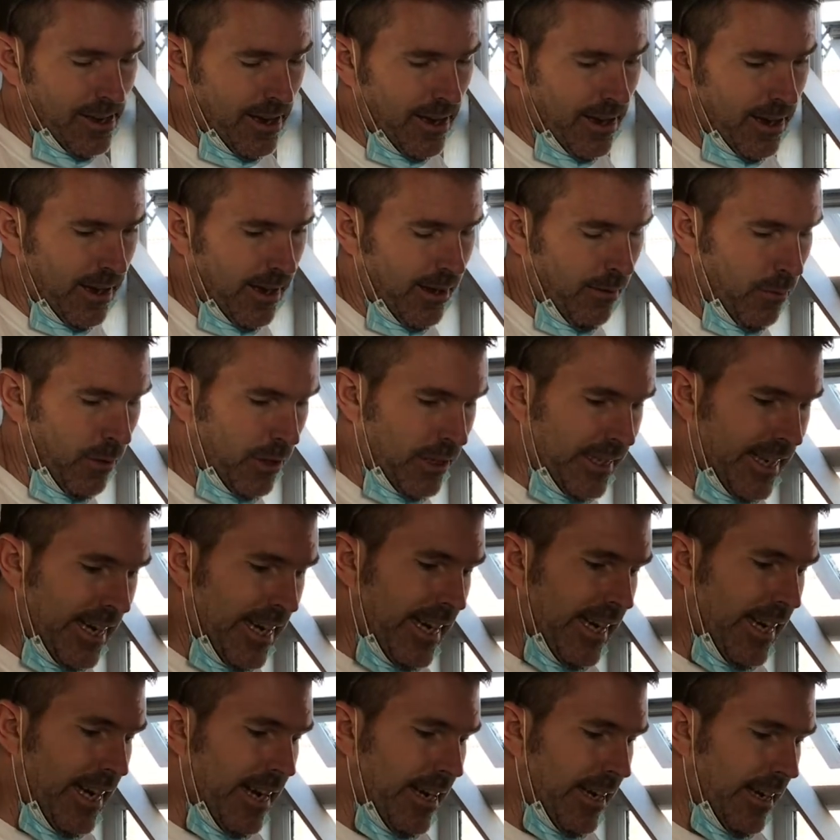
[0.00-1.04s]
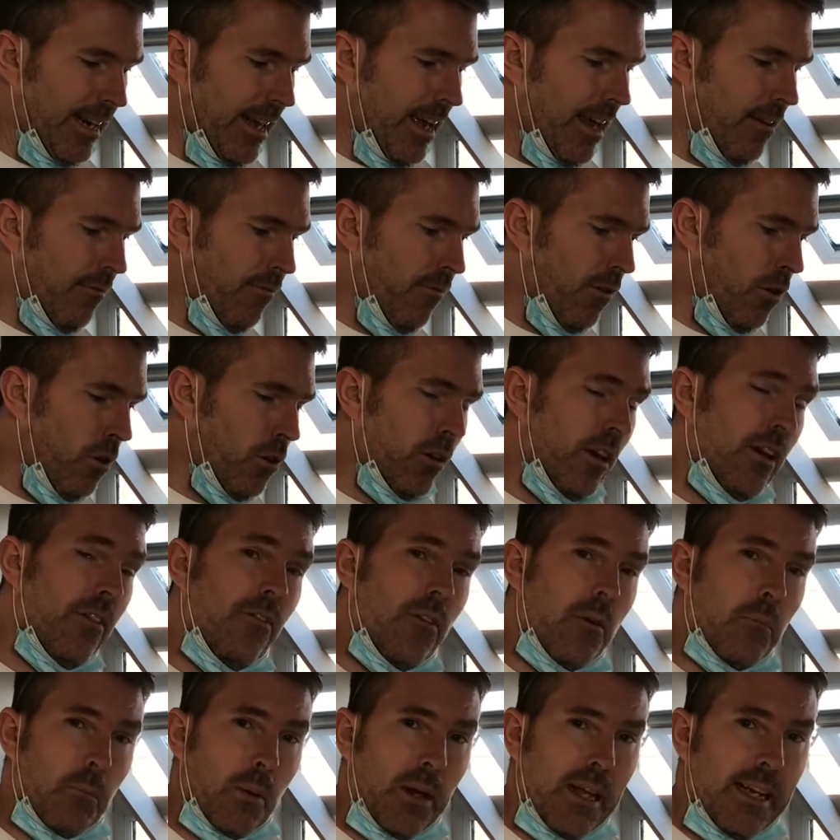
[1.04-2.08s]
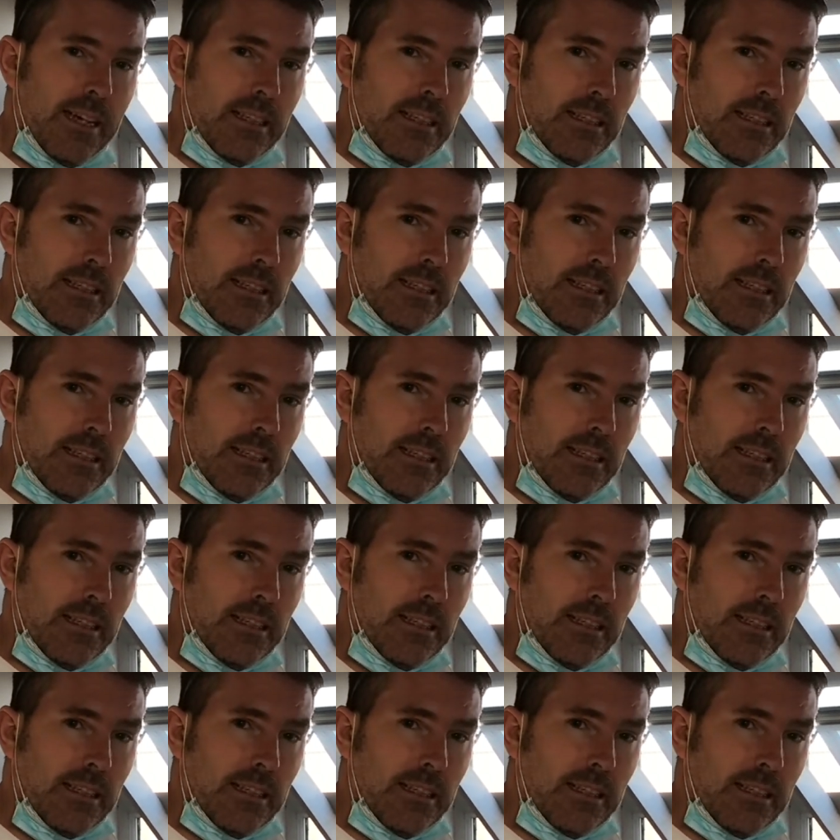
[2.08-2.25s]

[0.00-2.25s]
it was teed in like 4 different places.